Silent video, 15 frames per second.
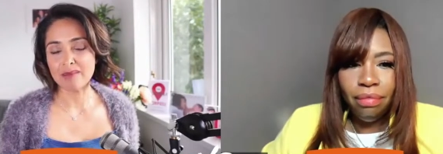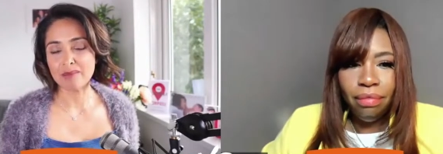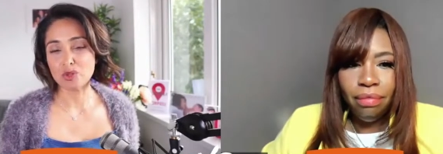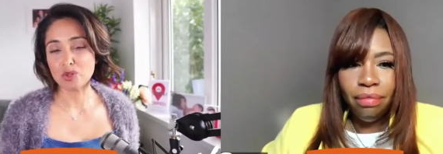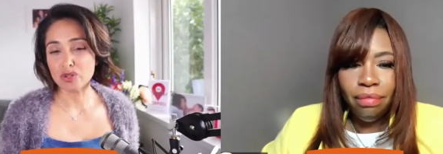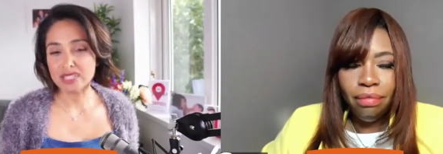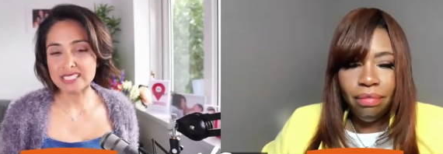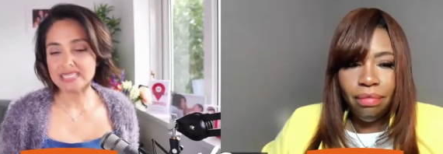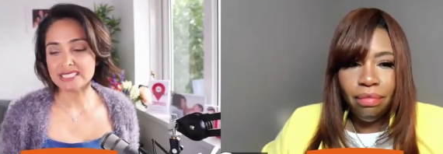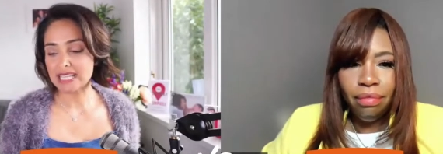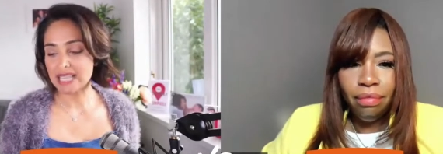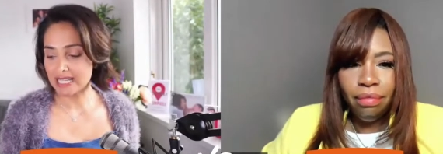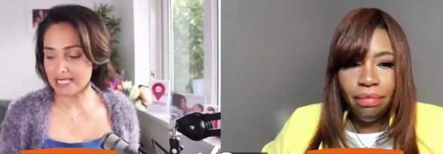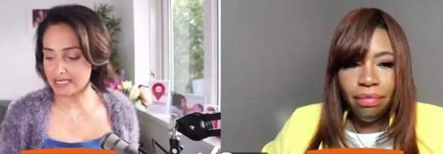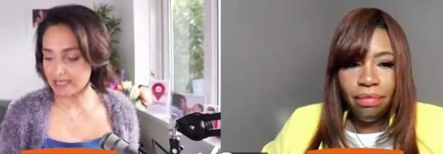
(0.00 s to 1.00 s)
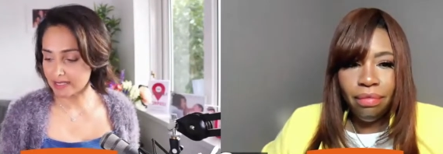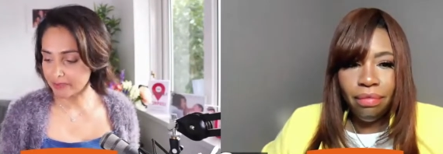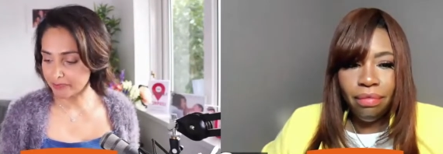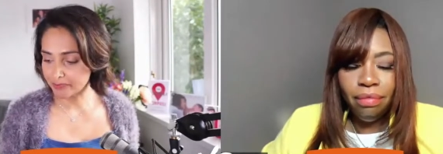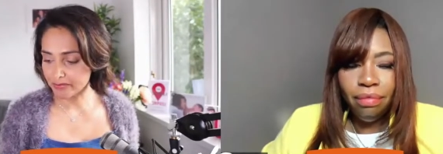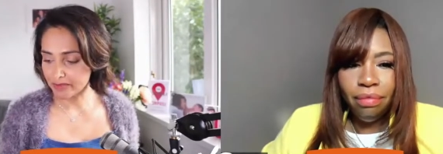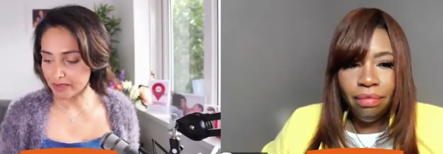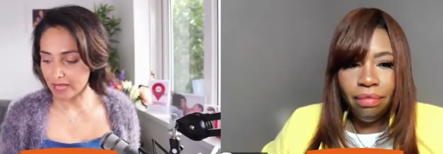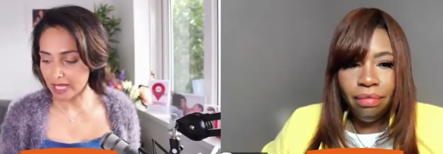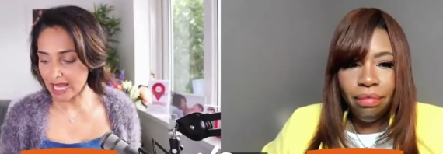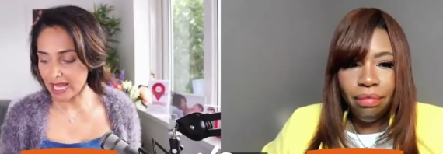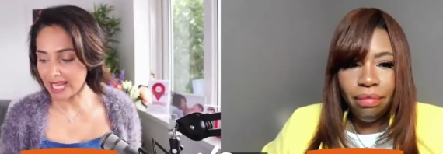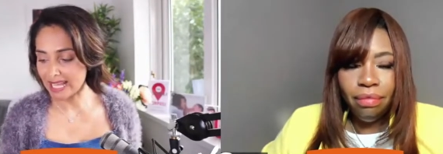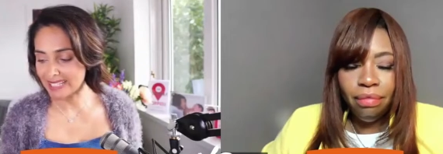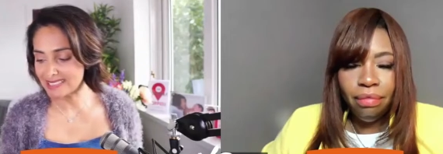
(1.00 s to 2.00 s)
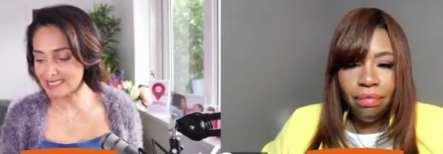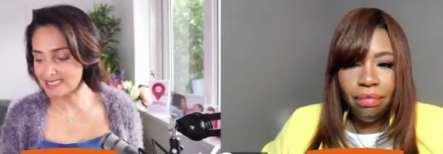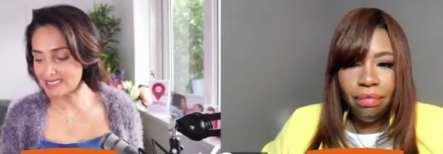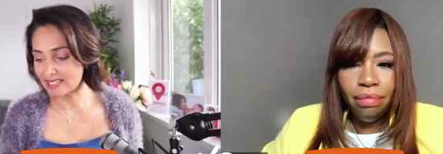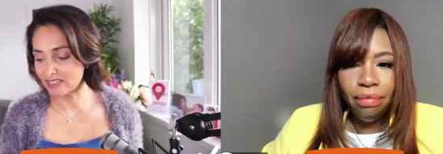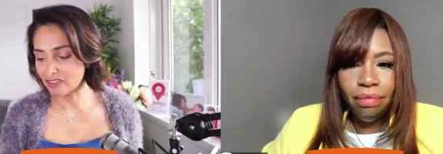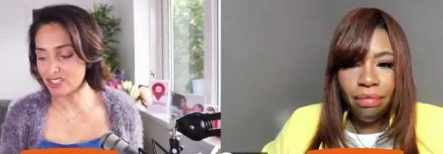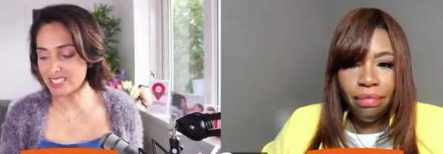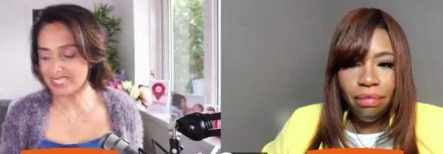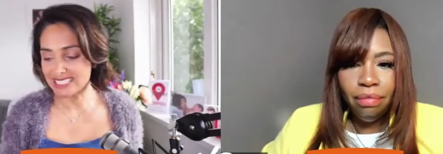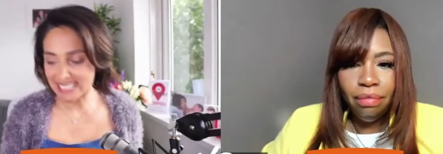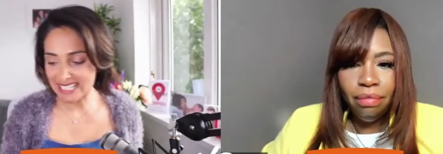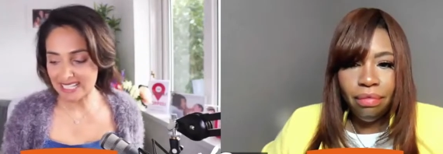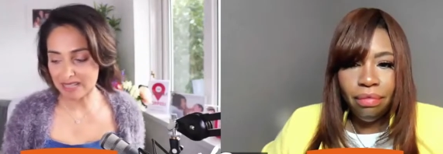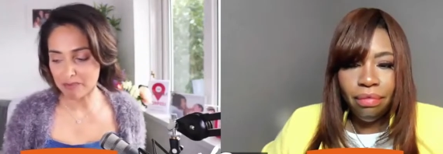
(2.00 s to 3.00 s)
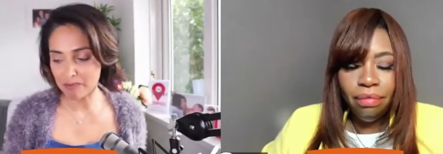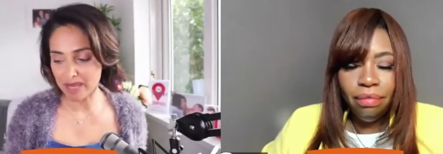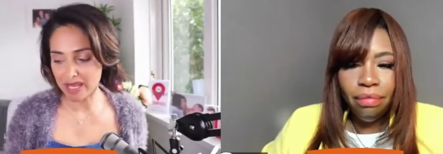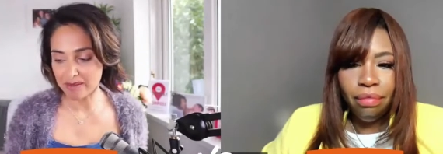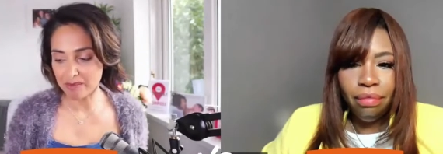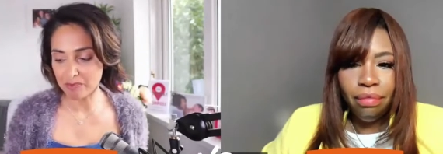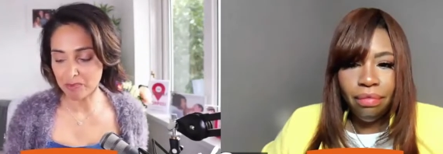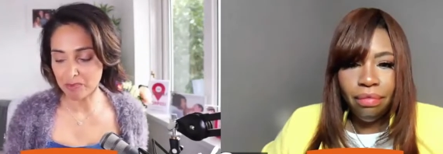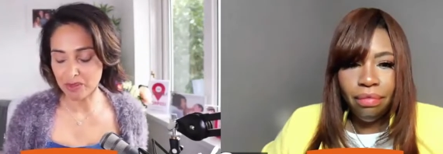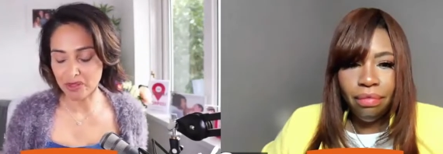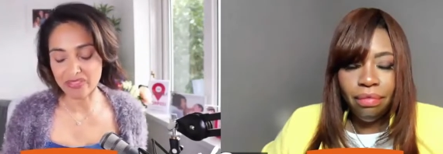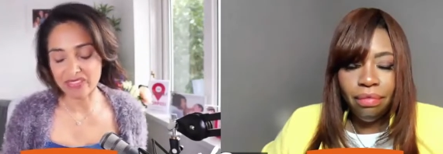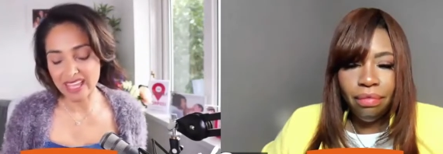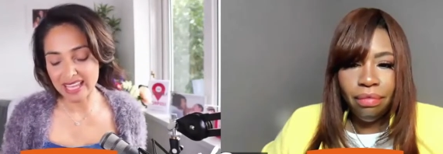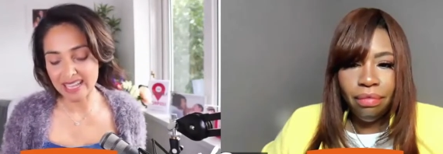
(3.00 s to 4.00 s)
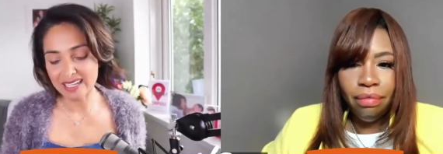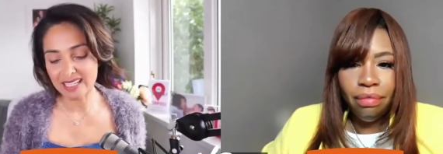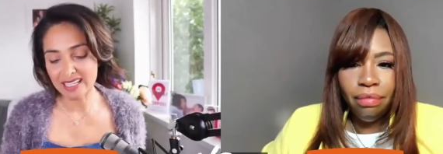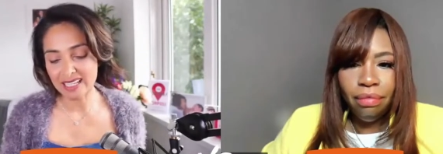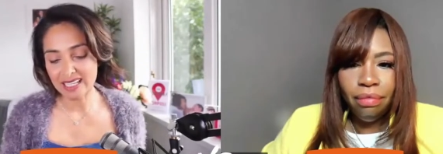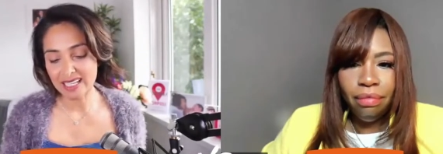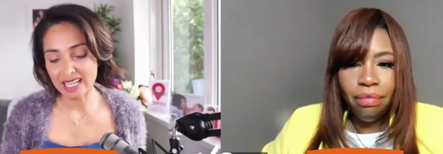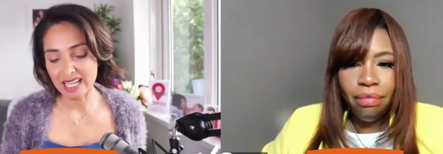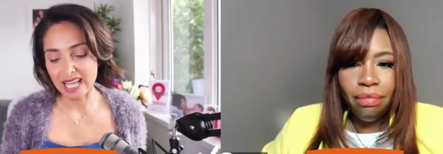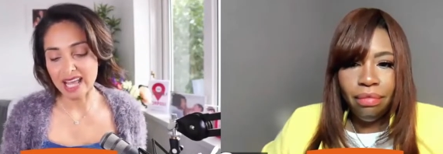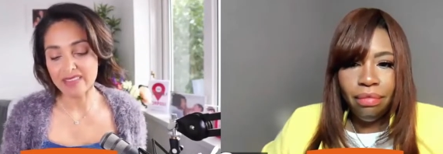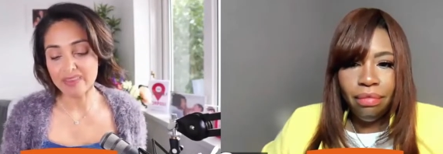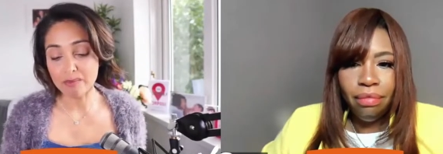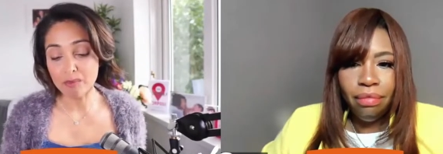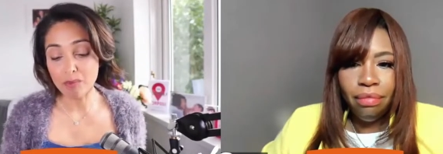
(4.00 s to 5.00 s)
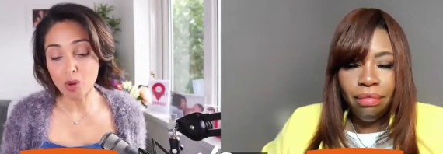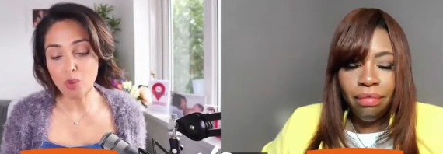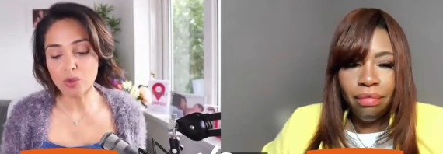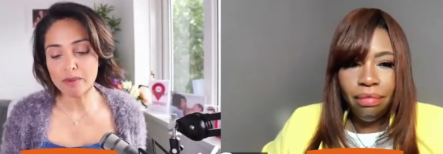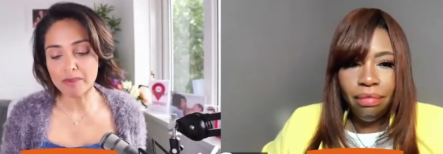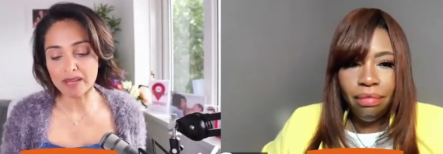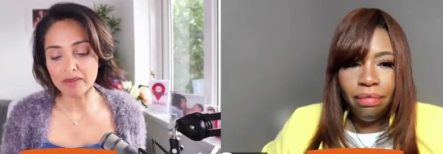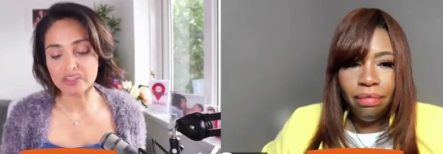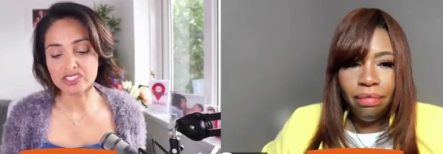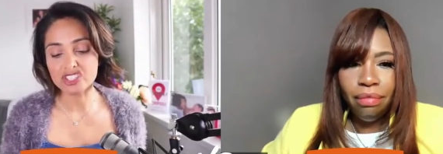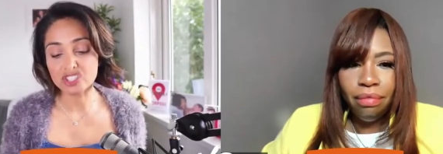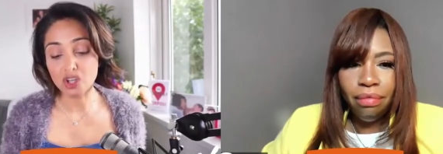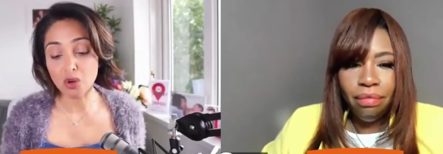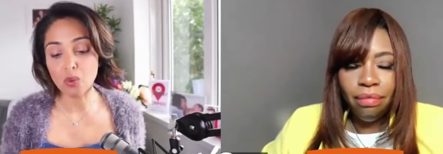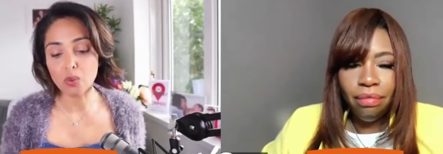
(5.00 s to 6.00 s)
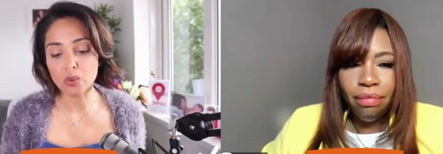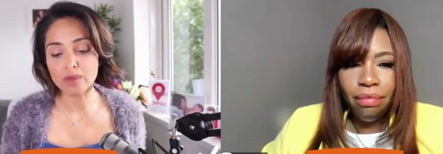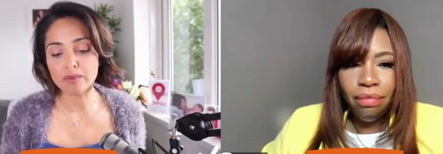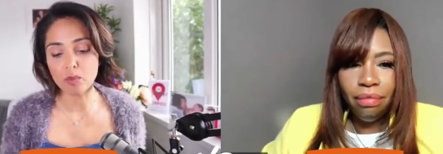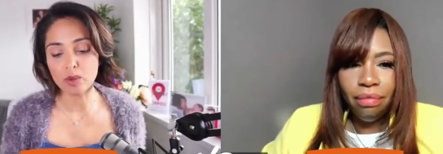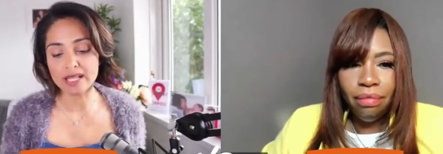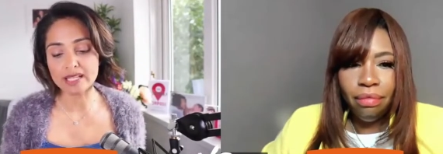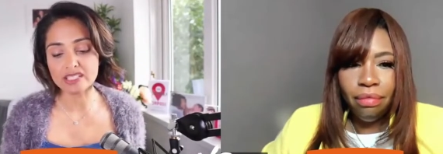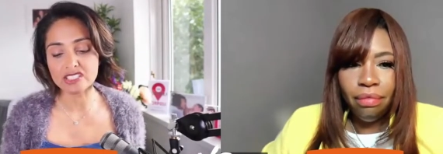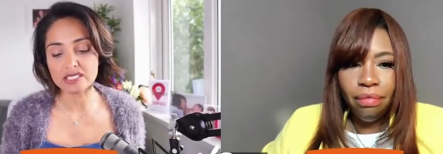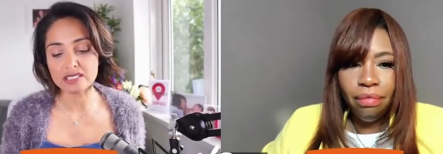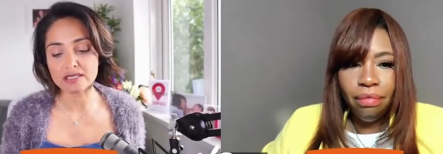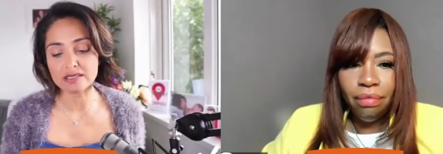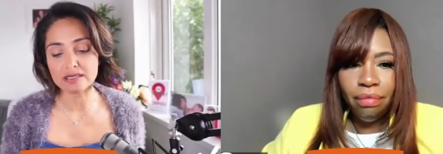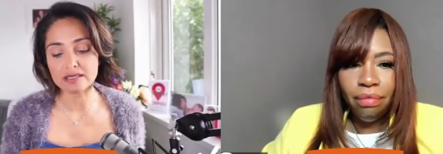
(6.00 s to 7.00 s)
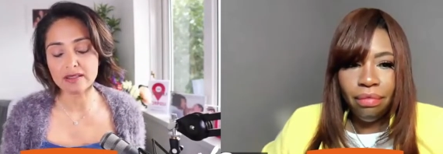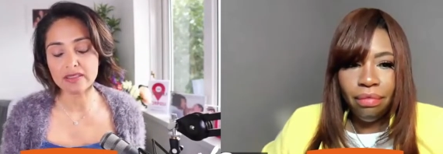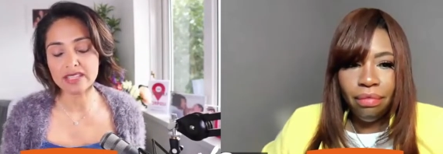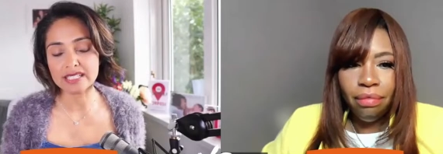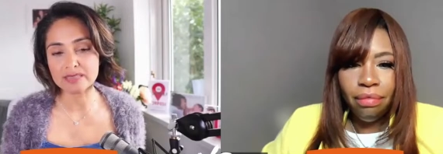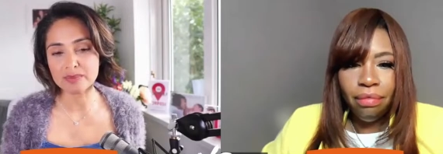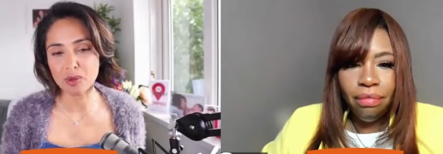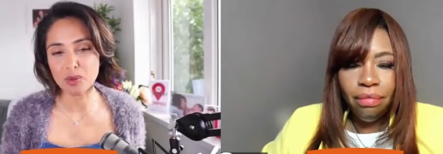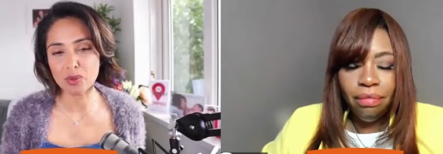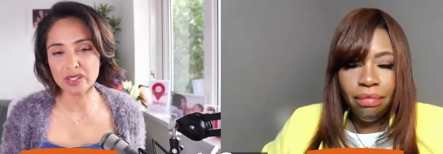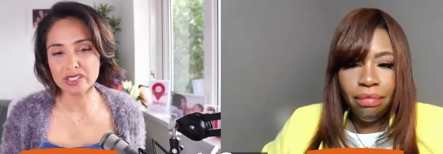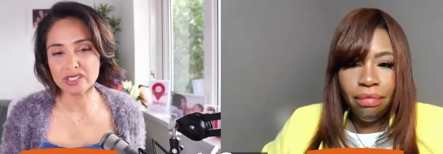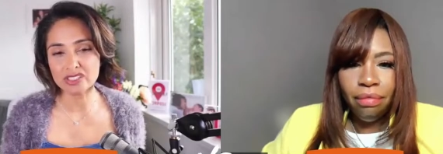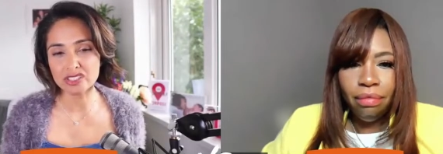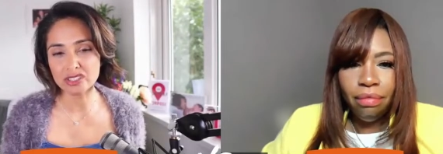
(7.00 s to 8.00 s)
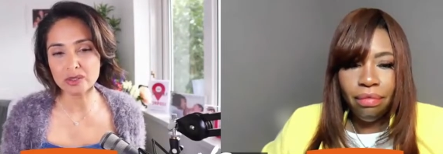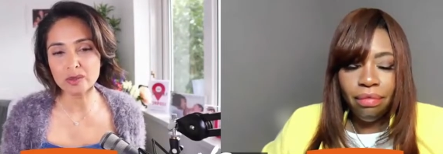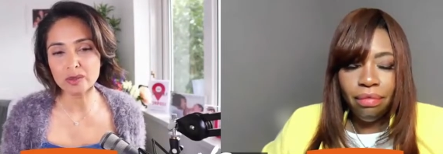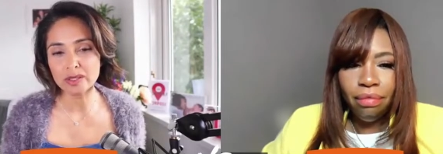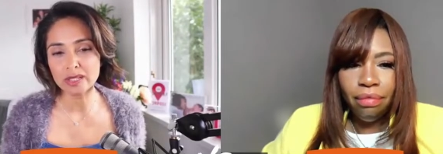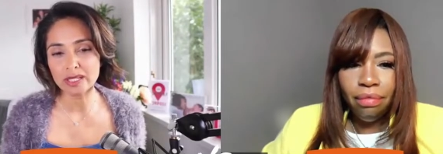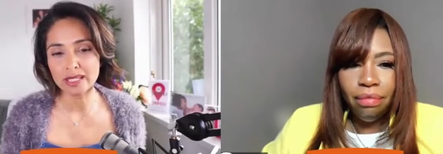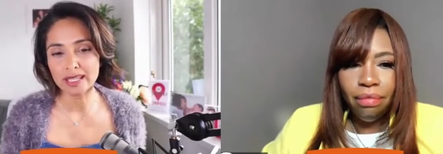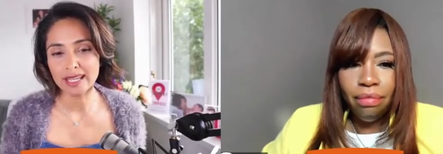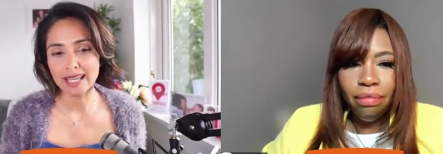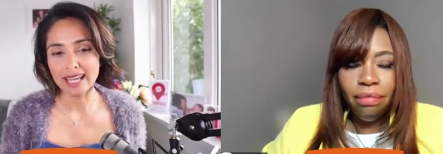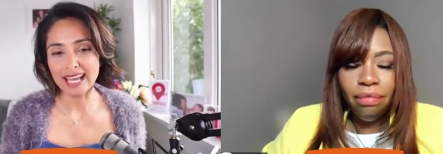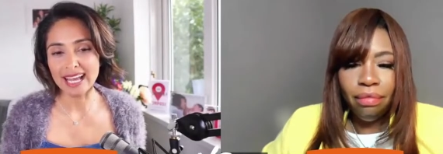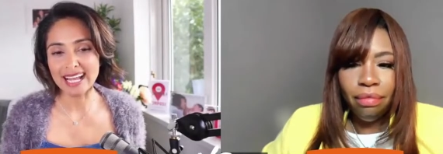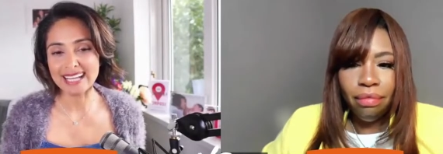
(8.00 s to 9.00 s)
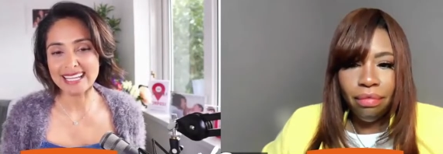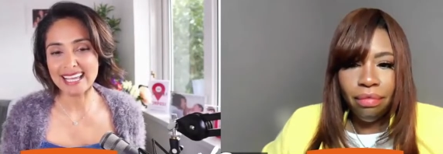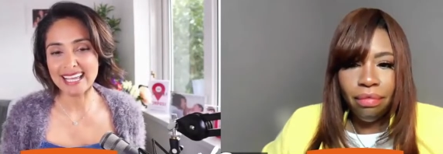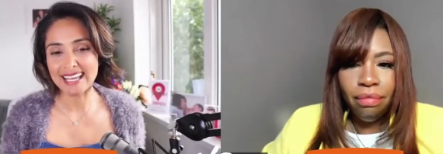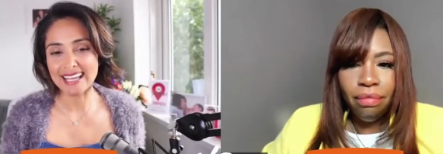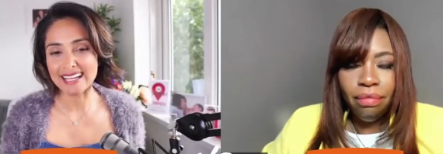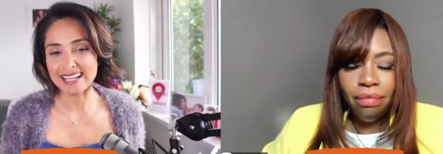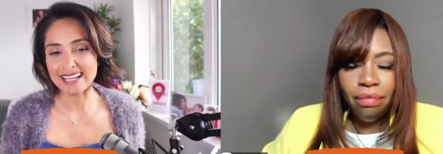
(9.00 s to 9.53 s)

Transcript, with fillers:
Speaker 1: criticizing and critiquing men, but then, and they moan about the tone in which they're spoken to. And yet